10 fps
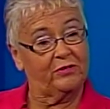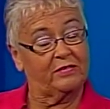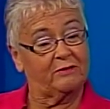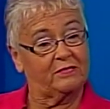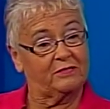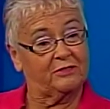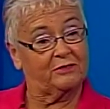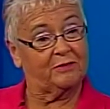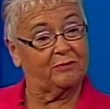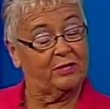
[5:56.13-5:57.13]
He
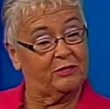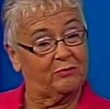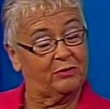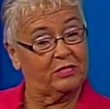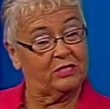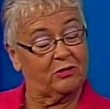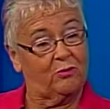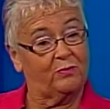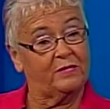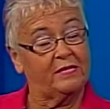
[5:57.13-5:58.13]
won the British
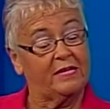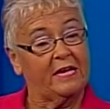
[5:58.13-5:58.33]
Open.